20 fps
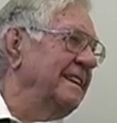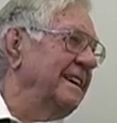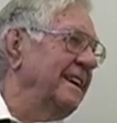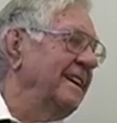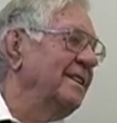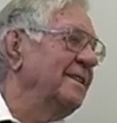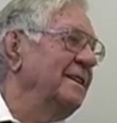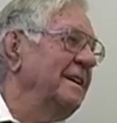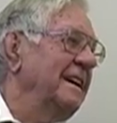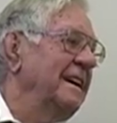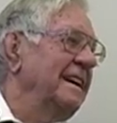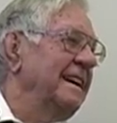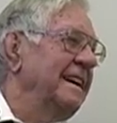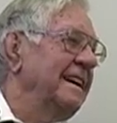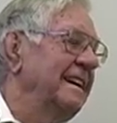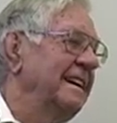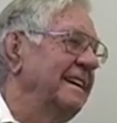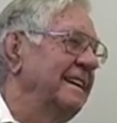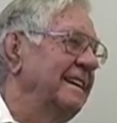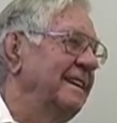Yeah. To get
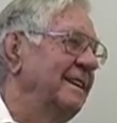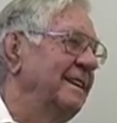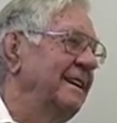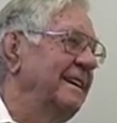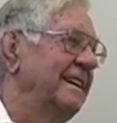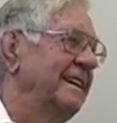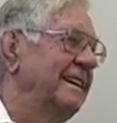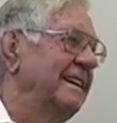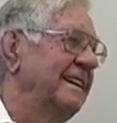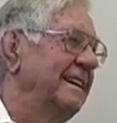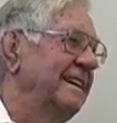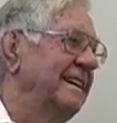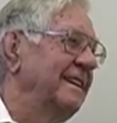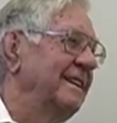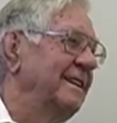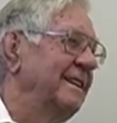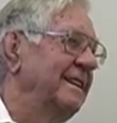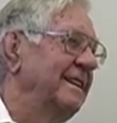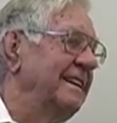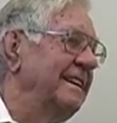those
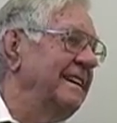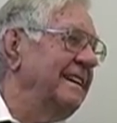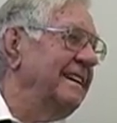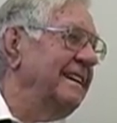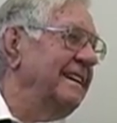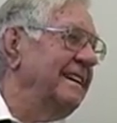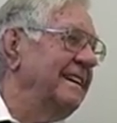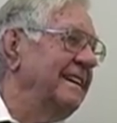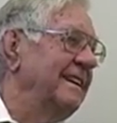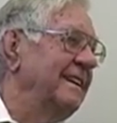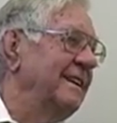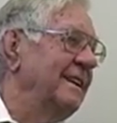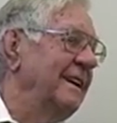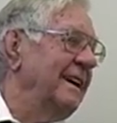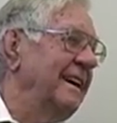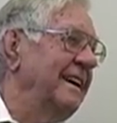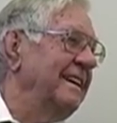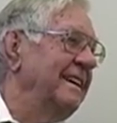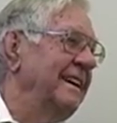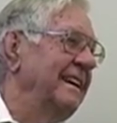empty carriers.
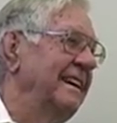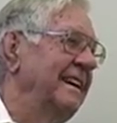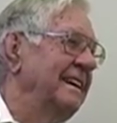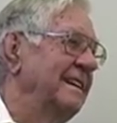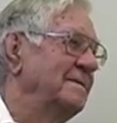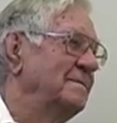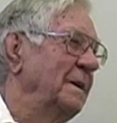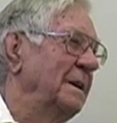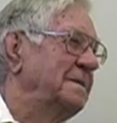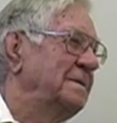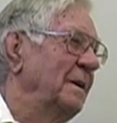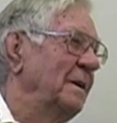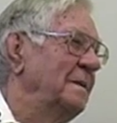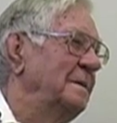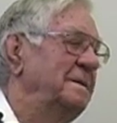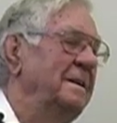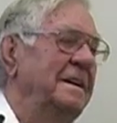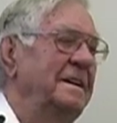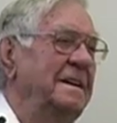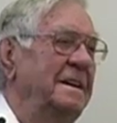Yeah, but the only
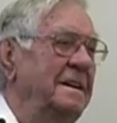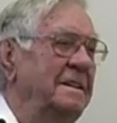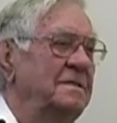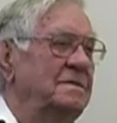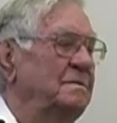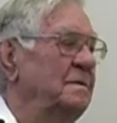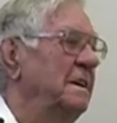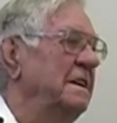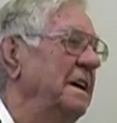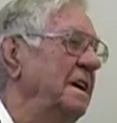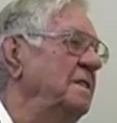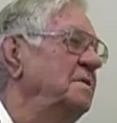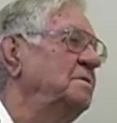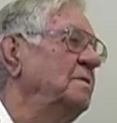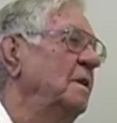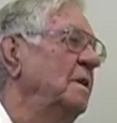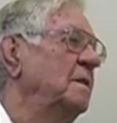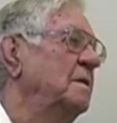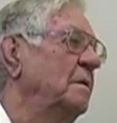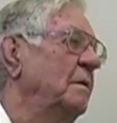thing is, he
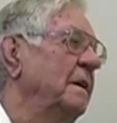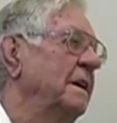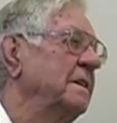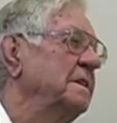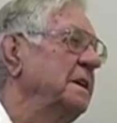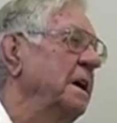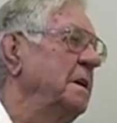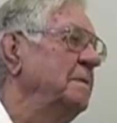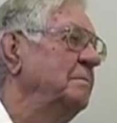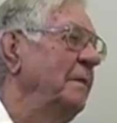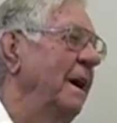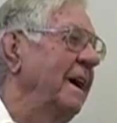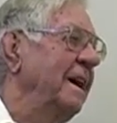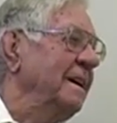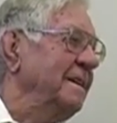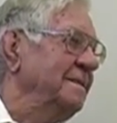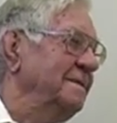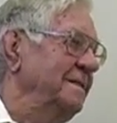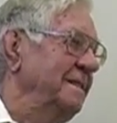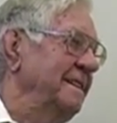turned around and came
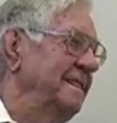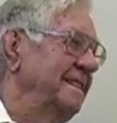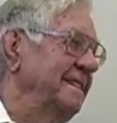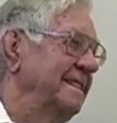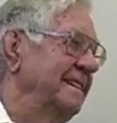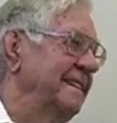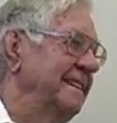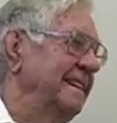back. See. Yeah.